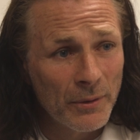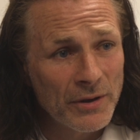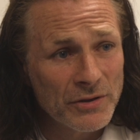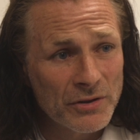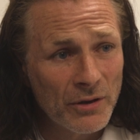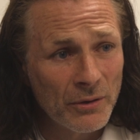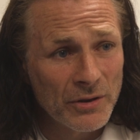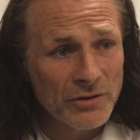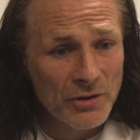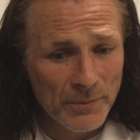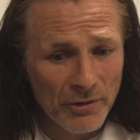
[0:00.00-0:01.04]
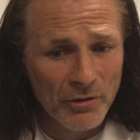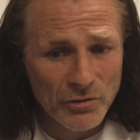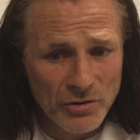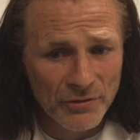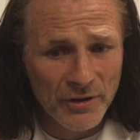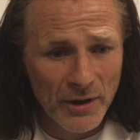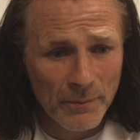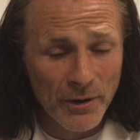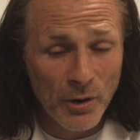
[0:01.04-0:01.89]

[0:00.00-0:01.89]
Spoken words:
away at Stoke. It's going to be a real tough game.